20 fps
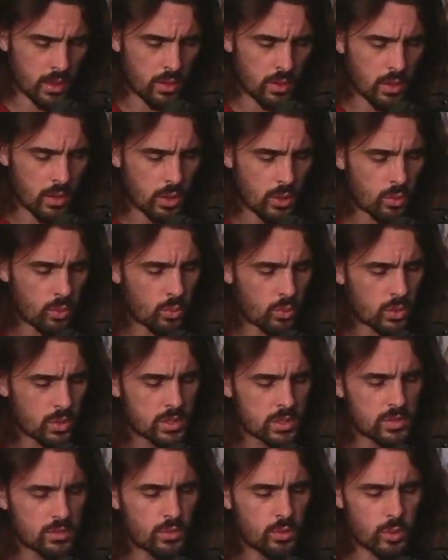One's
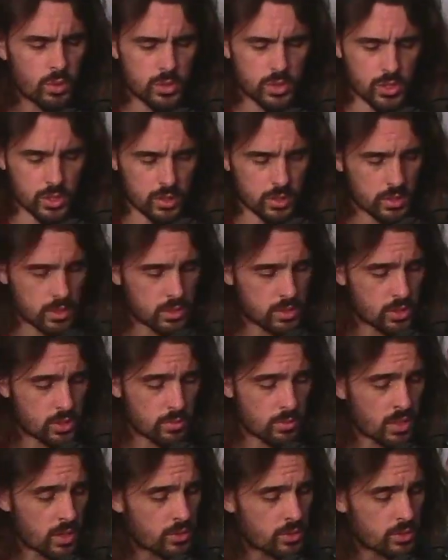fortune, as your
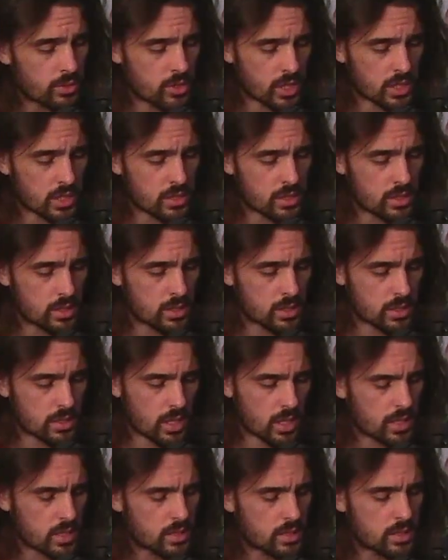mother justly
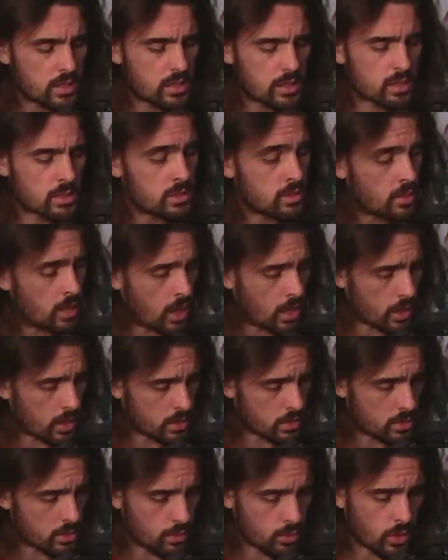says, is not
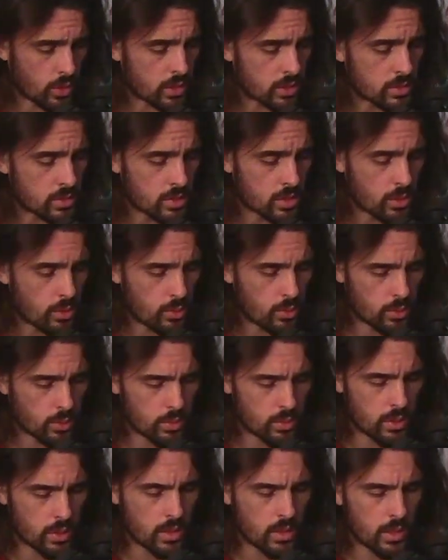one's own.
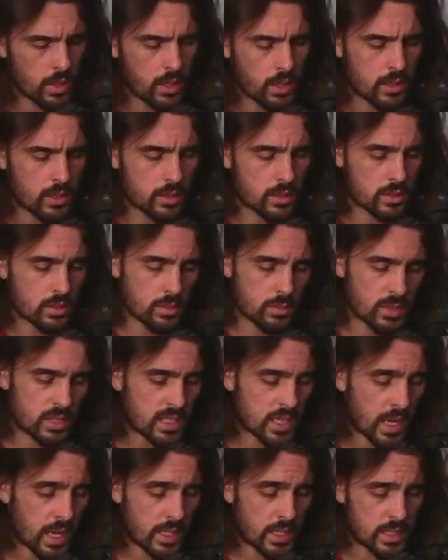To be
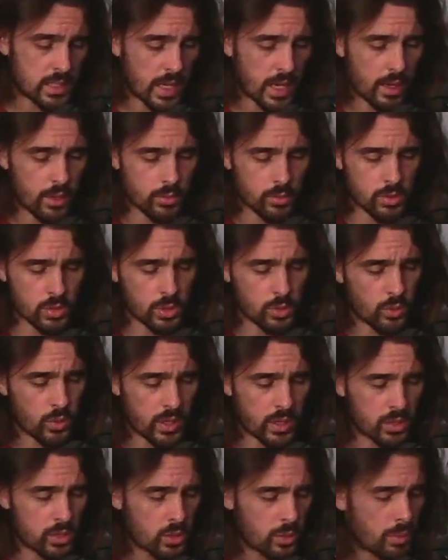tied down to the
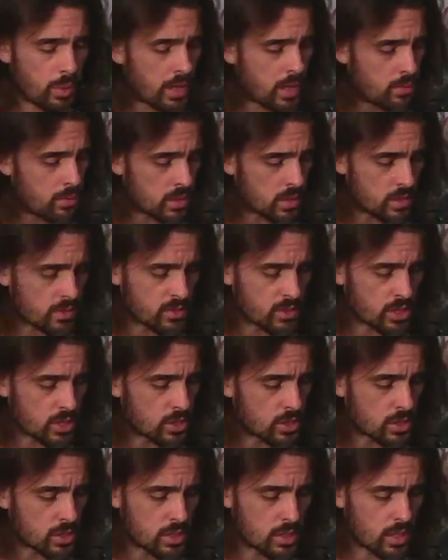regular payment of such a
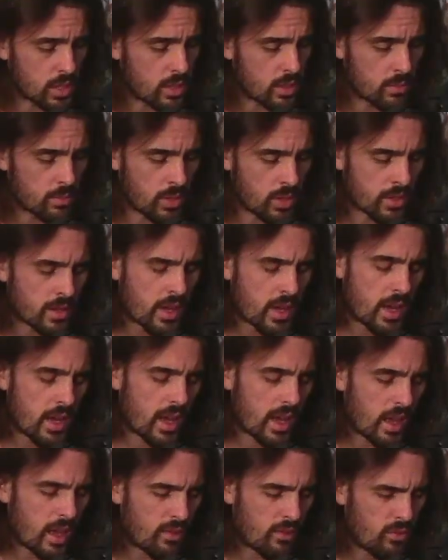sum on
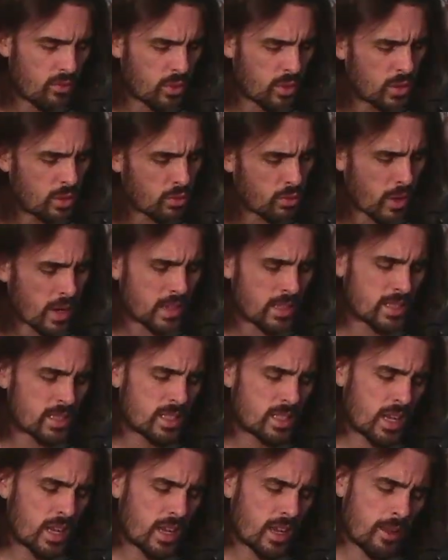every rent
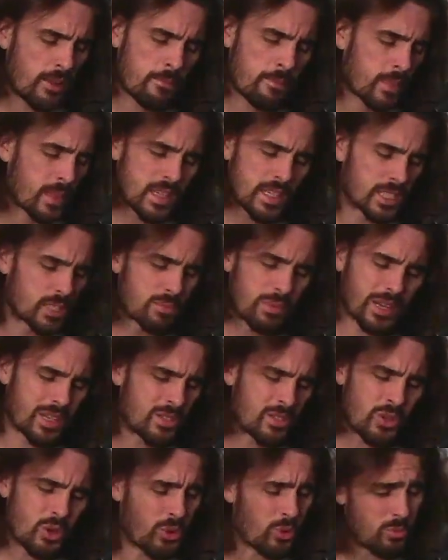day is by
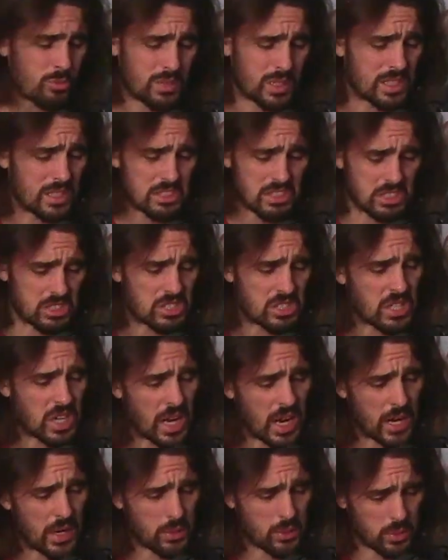no means
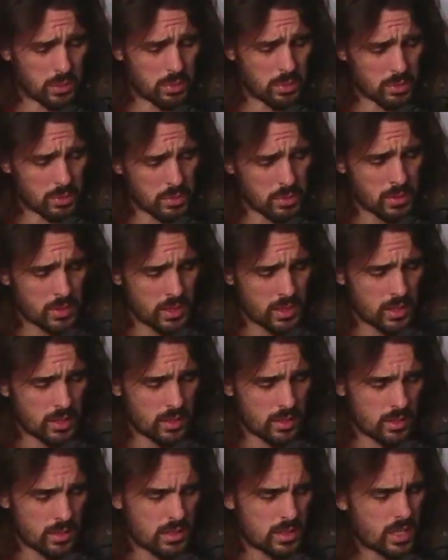desirable.
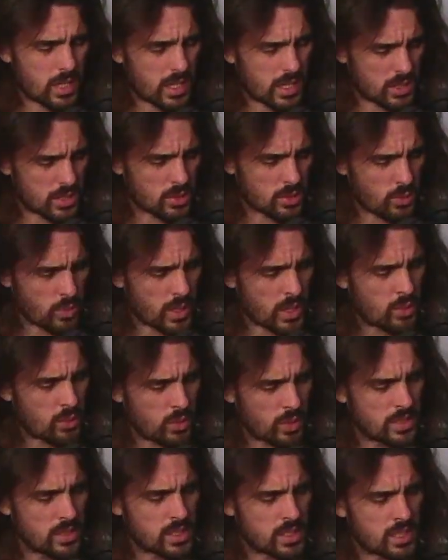It takes away
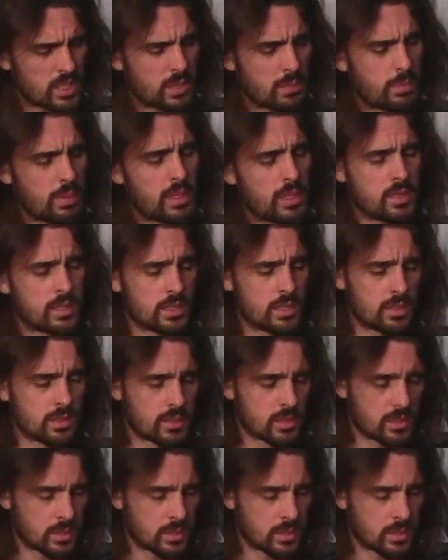one's independence.